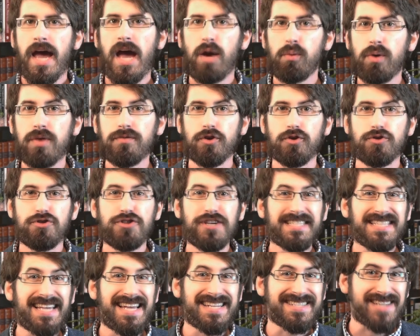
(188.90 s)
However,
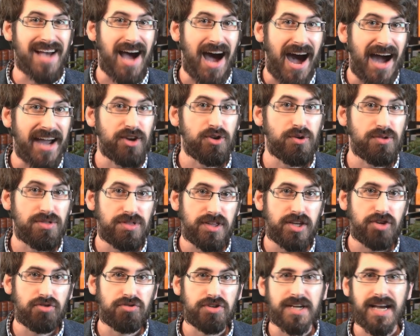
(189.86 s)
this entire
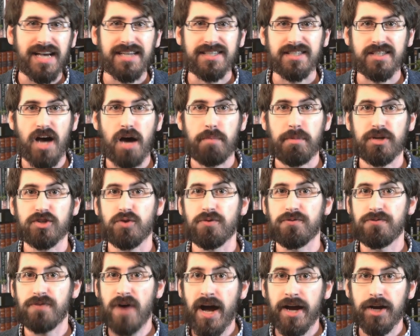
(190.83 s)
theory has come under
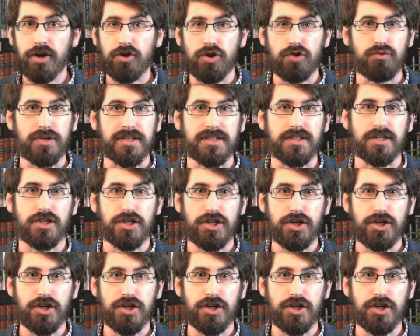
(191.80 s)
fire in recent